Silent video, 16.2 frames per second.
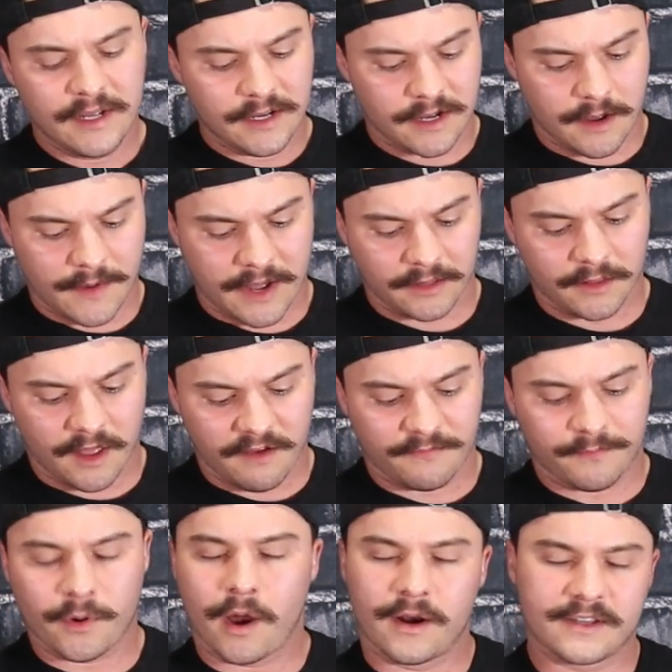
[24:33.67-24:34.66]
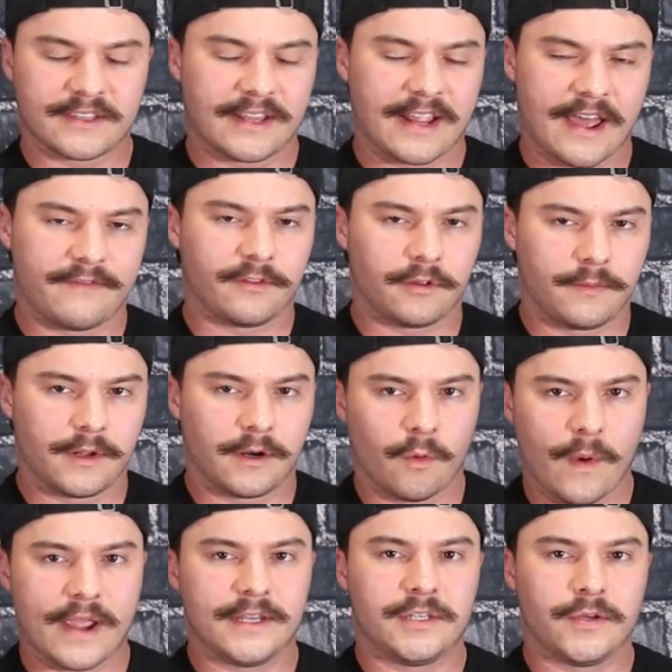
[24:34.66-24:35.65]
I love products that have a little bit
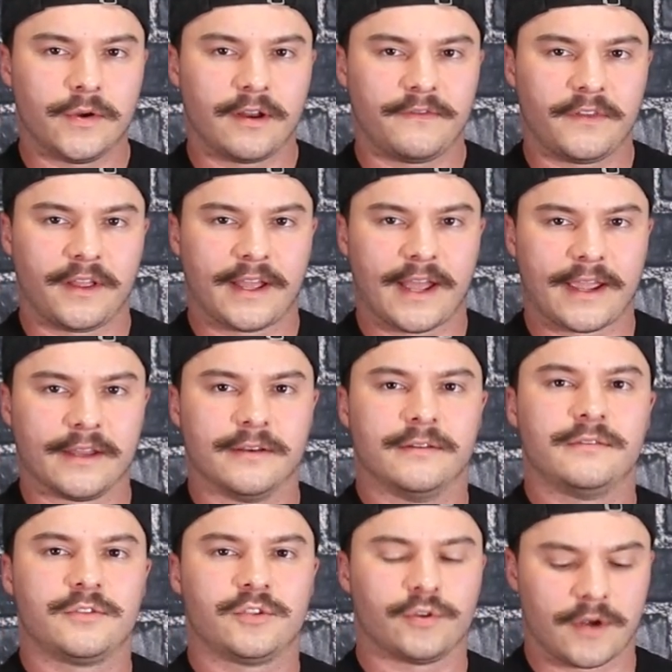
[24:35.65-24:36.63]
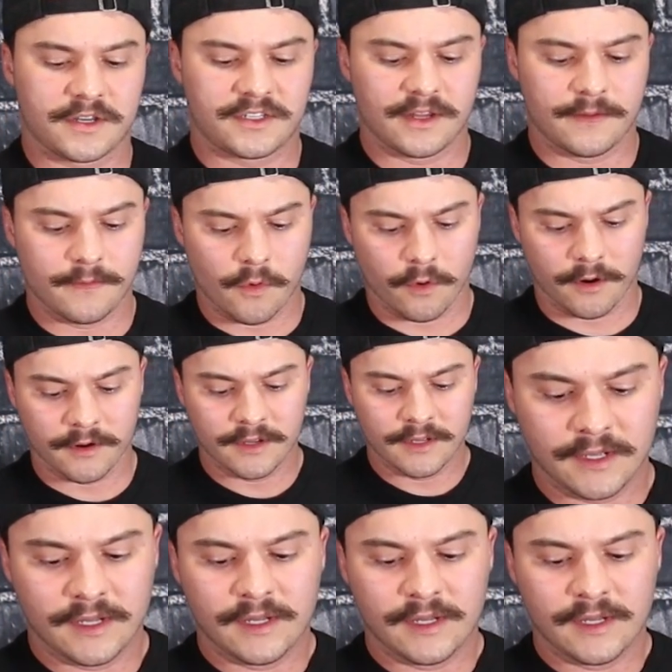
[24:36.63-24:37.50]
of weight to it. I feel like I can trust it more.